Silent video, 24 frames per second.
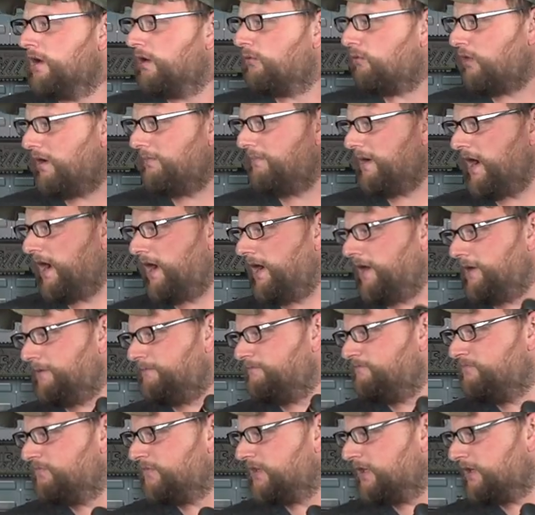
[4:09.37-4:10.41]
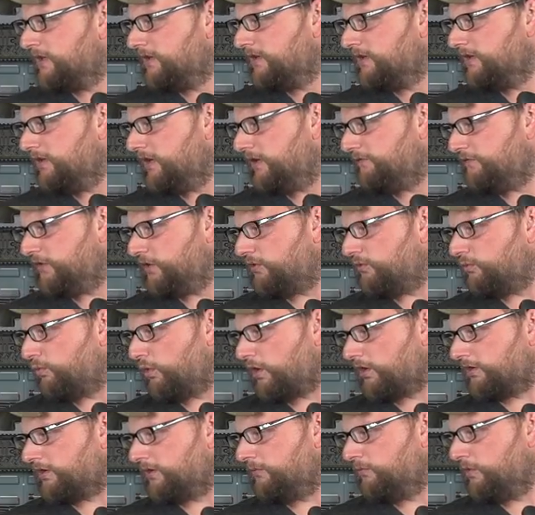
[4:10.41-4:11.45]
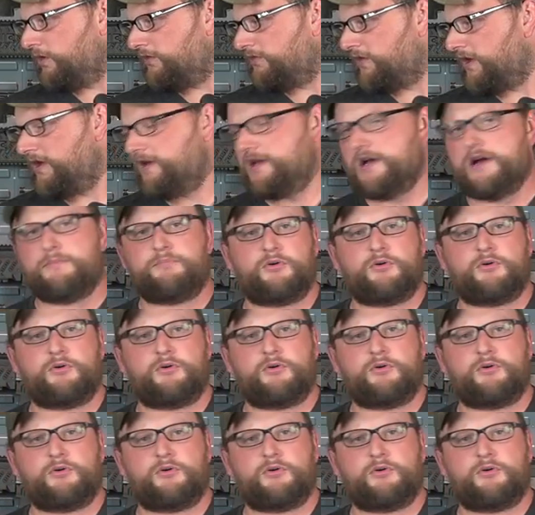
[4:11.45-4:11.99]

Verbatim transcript: whereby if you're working with a